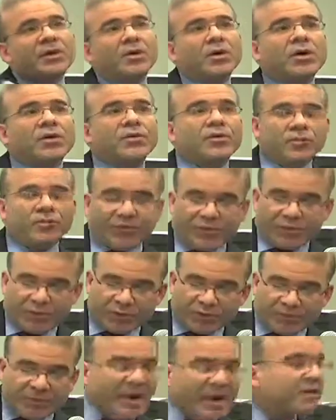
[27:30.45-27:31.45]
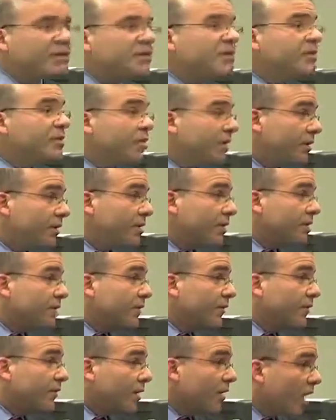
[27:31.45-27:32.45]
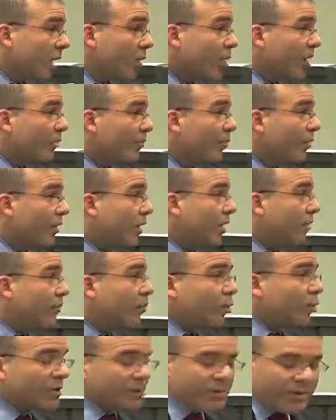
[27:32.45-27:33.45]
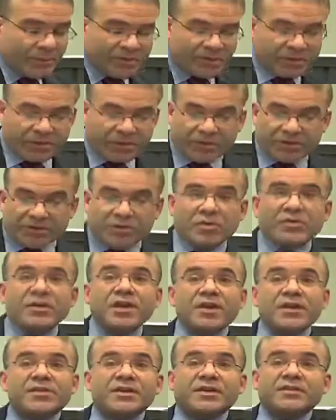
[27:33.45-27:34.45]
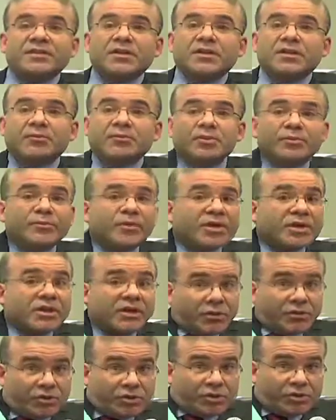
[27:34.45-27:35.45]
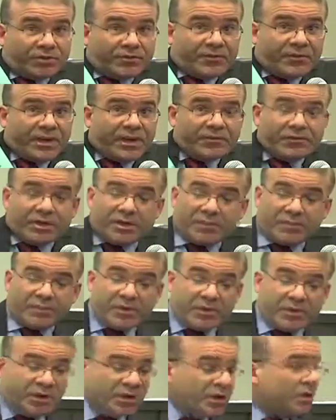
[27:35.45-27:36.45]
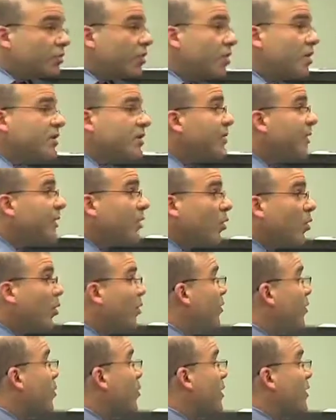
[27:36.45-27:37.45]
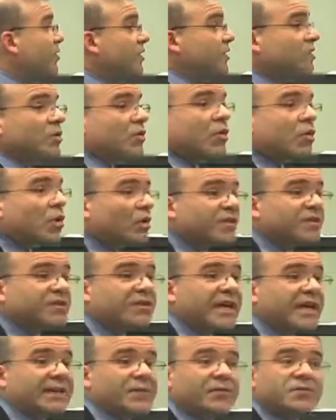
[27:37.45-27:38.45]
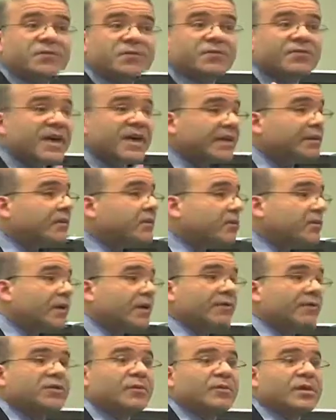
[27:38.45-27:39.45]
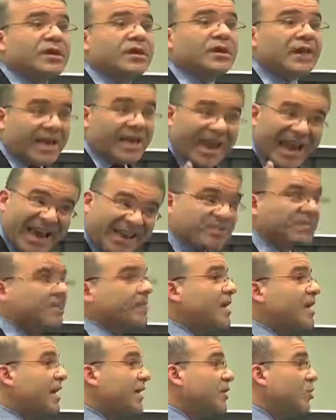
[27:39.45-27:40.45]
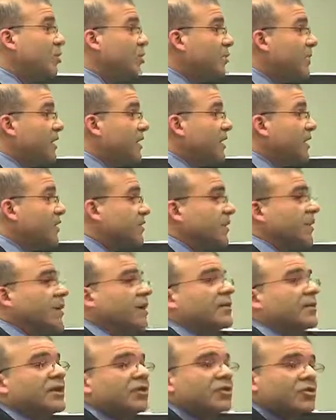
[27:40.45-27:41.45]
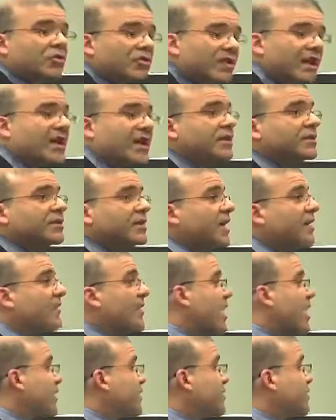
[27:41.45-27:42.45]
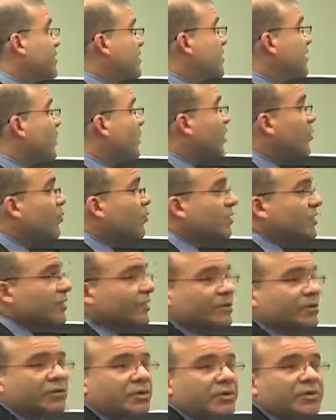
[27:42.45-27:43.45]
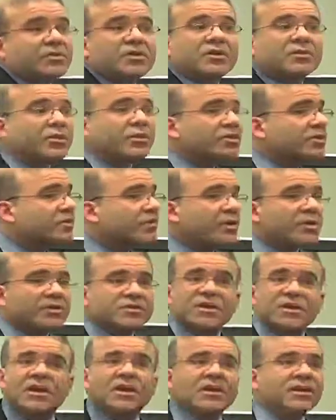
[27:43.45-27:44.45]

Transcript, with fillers: uh, the, the, responsibilities of the co-op uh, board members are concerned, this little blue booklet, which you'll find right up there, talks about all the questions, all the standards, the fact that there have to be, there has to be annual meetings, that you're entitled to have access upon reasonable notice to the books and records.